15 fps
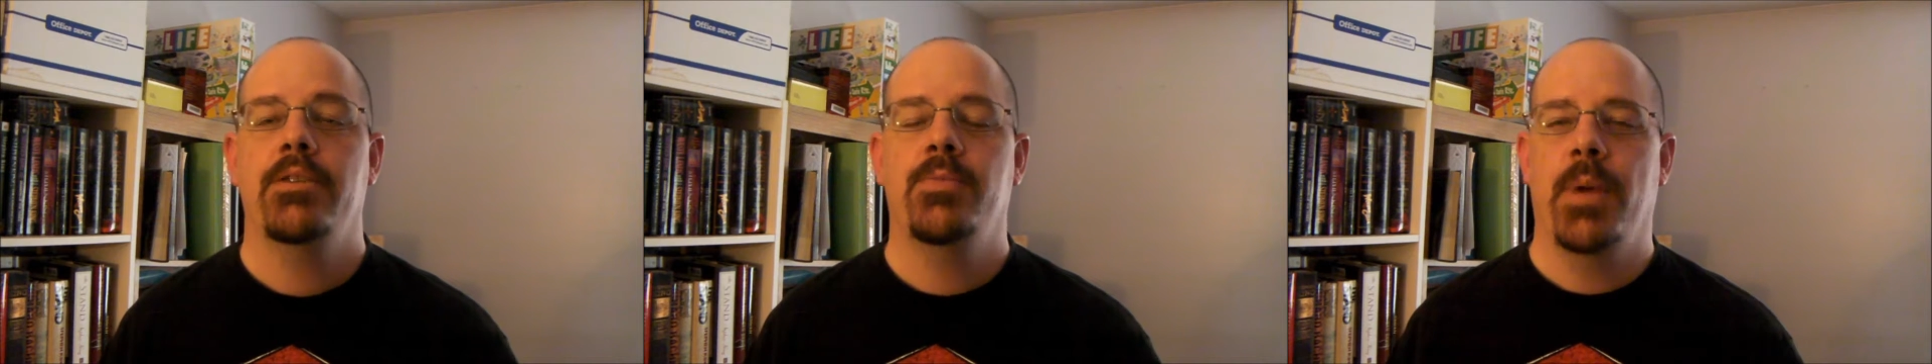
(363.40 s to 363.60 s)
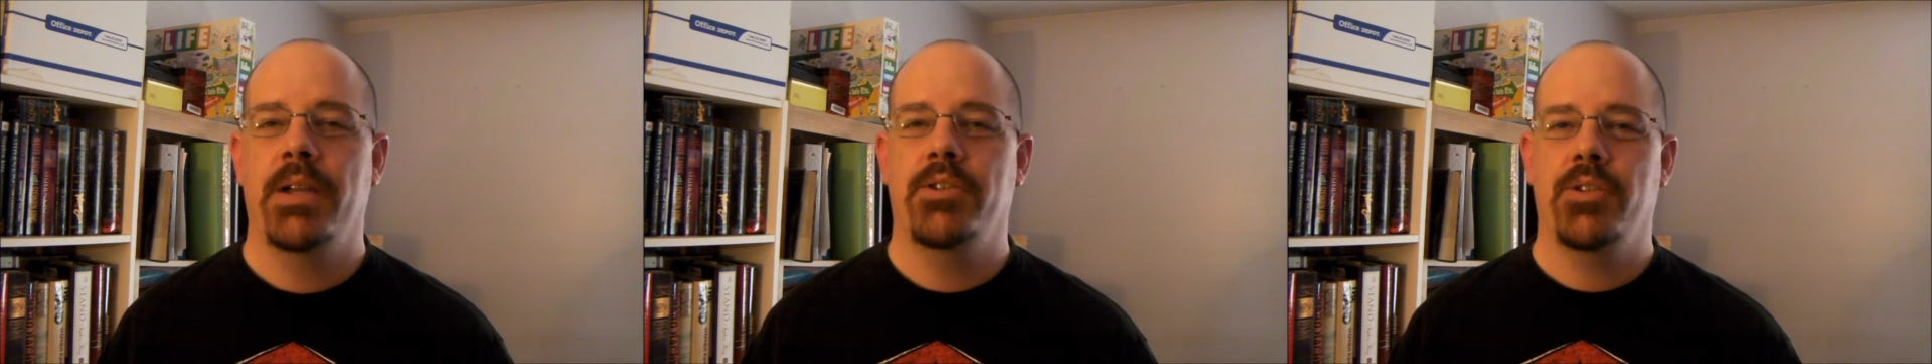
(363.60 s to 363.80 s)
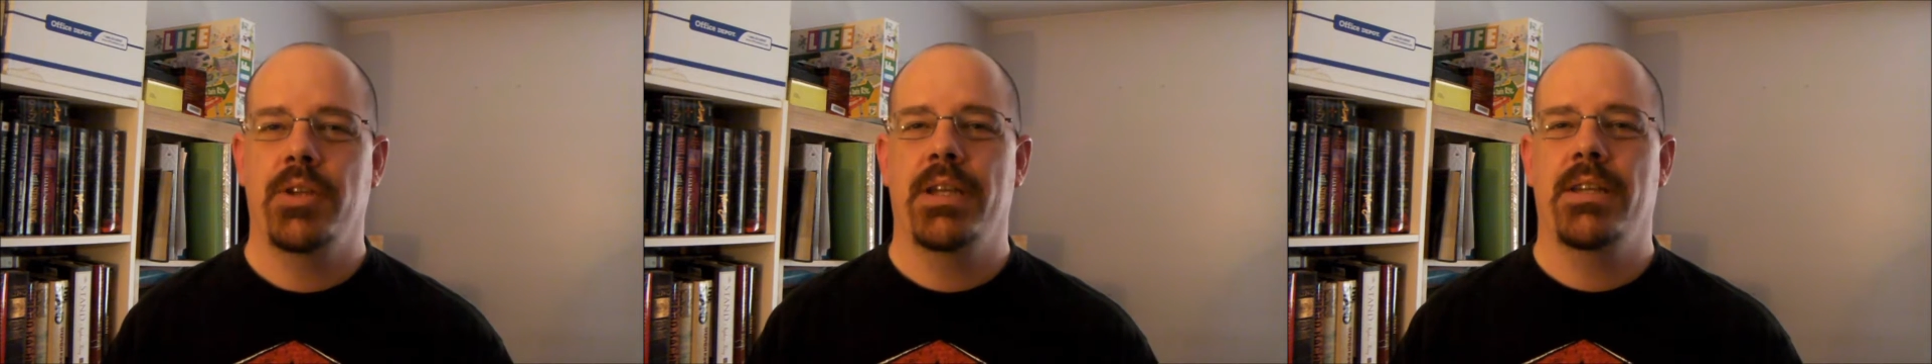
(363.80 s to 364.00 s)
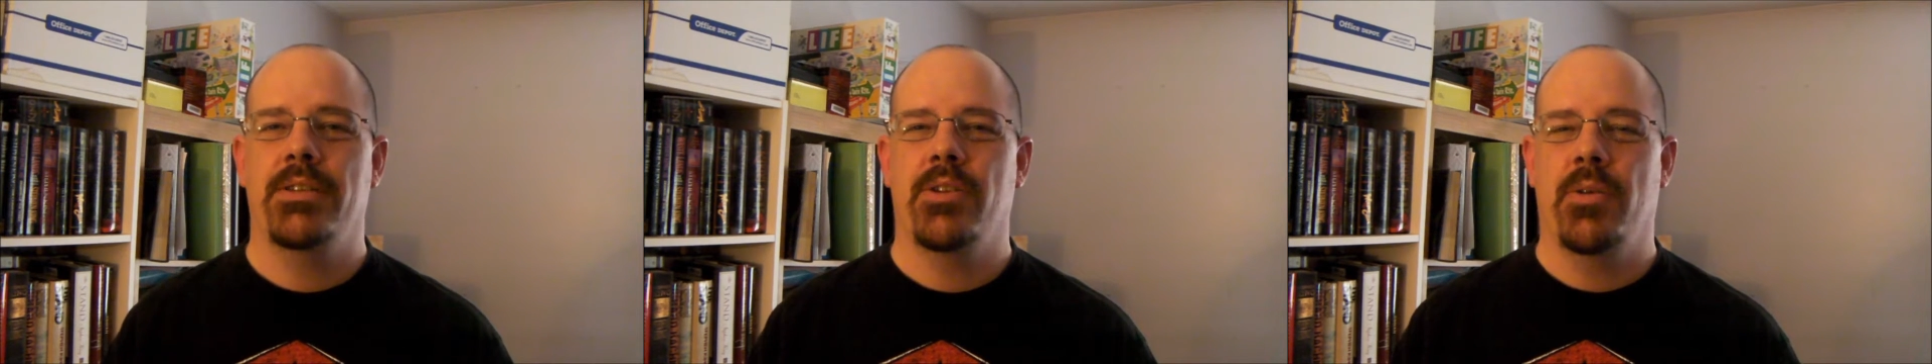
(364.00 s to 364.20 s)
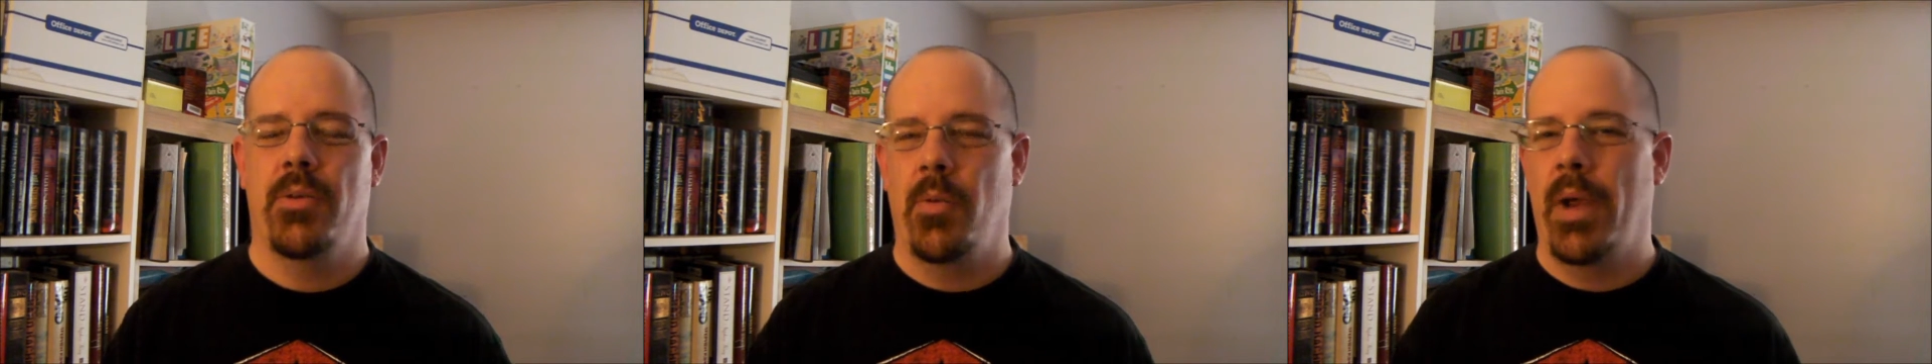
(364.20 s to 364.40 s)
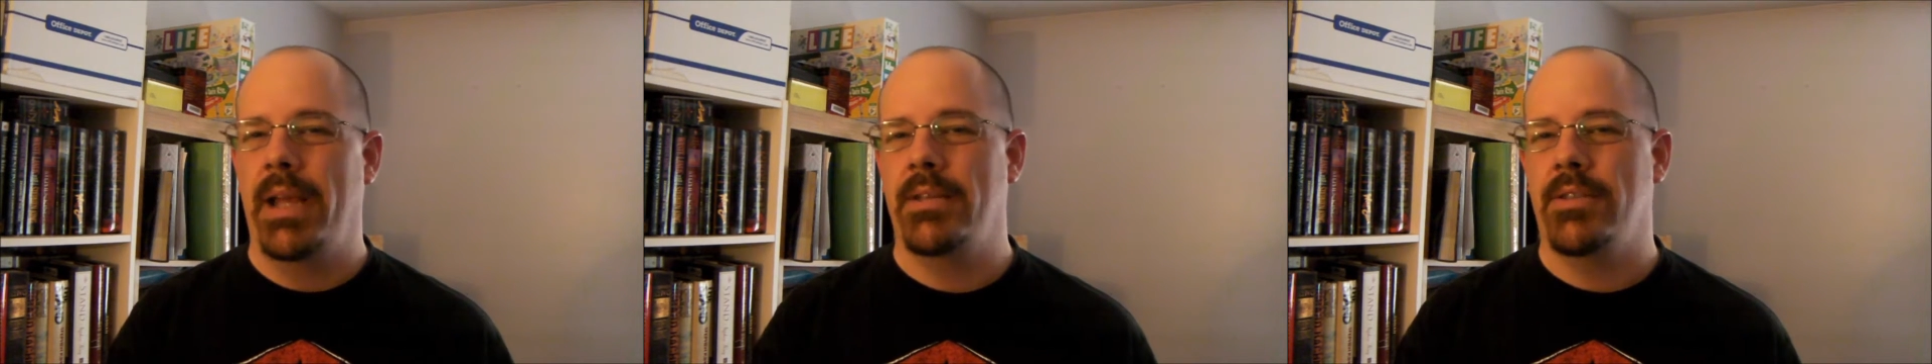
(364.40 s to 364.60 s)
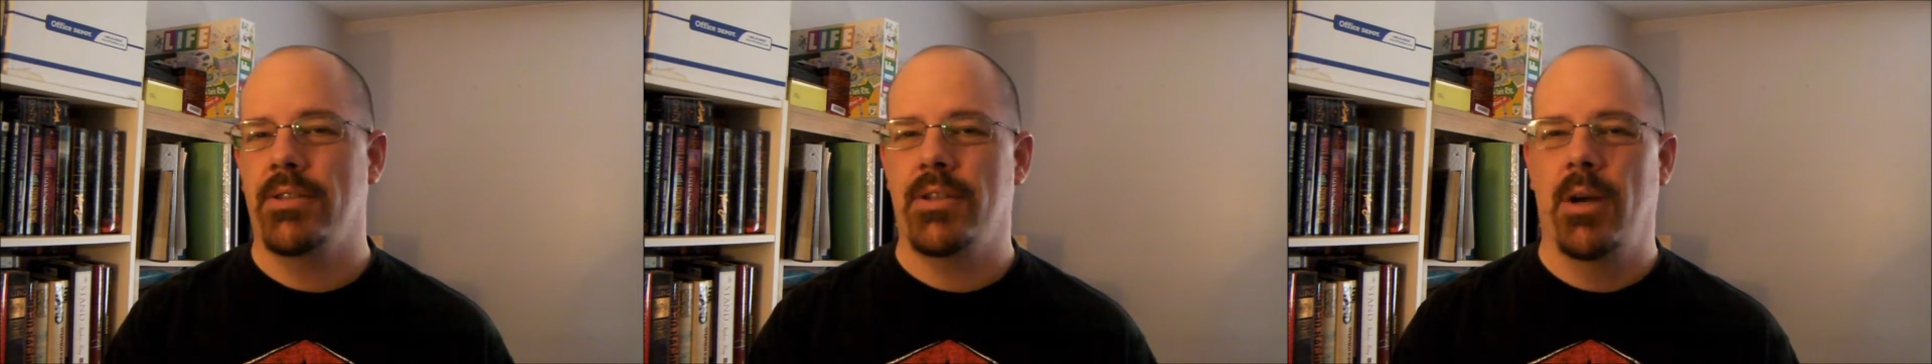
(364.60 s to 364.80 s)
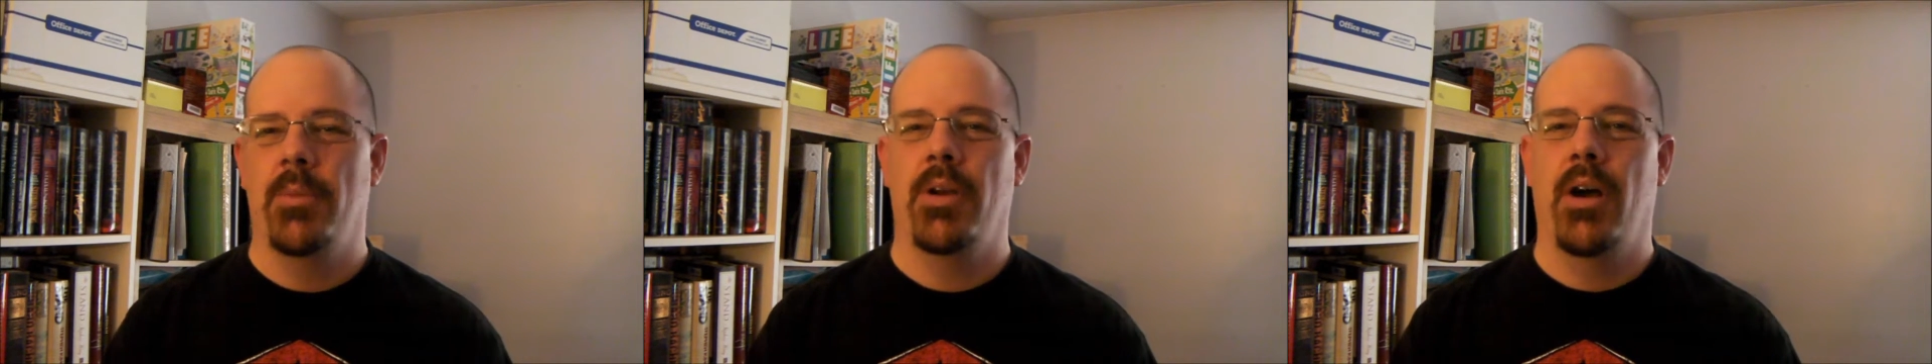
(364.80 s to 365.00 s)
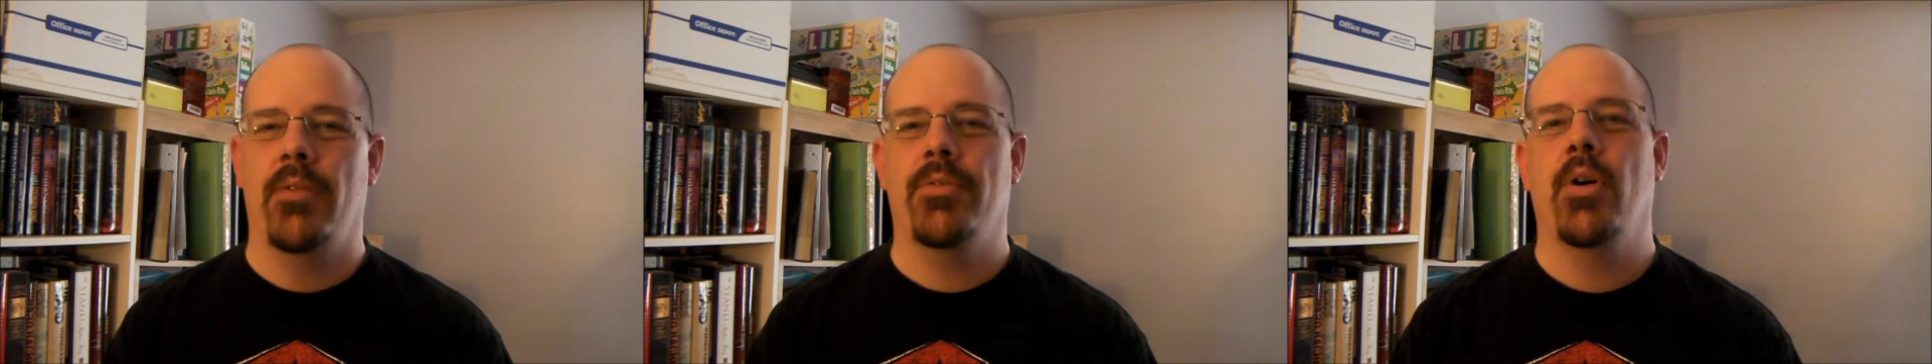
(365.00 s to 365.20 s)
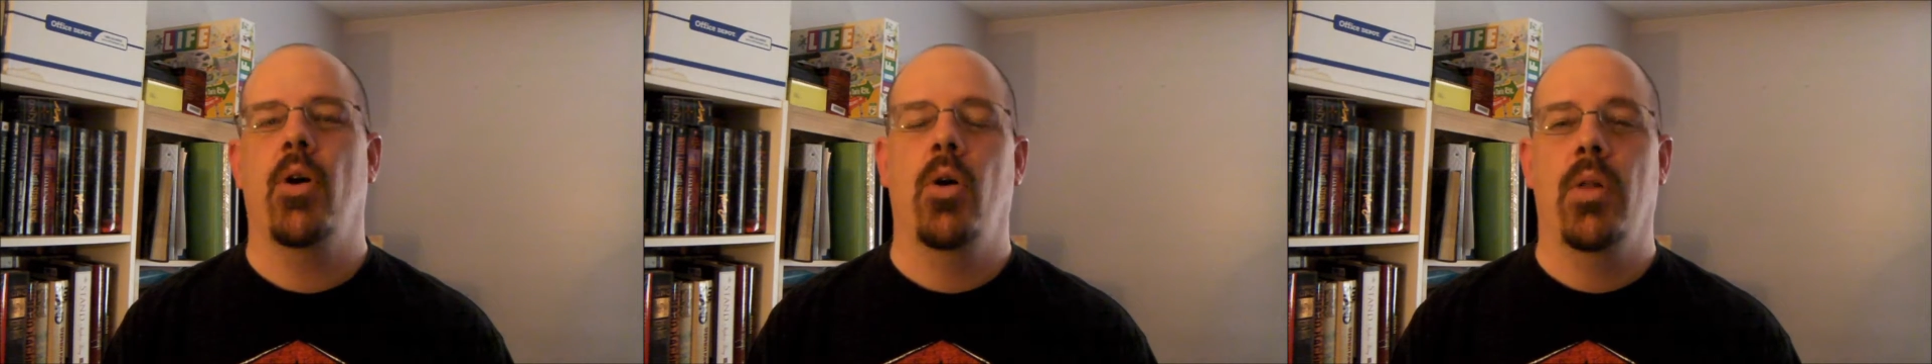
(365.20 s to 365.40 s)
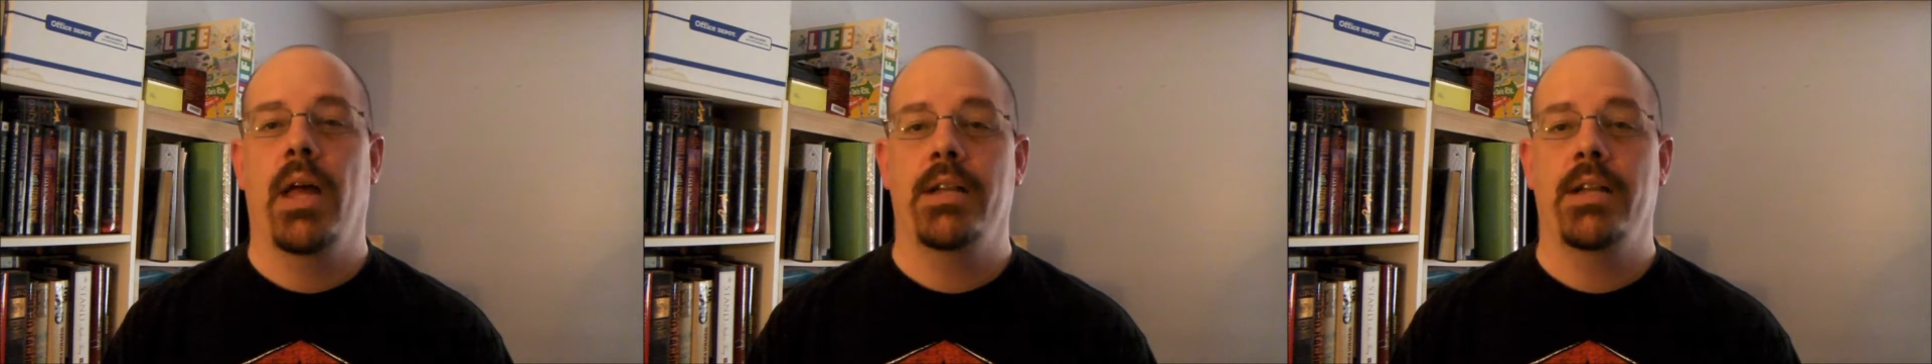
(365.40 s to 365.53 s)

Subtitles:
especially considering Reigns is coming off the whole,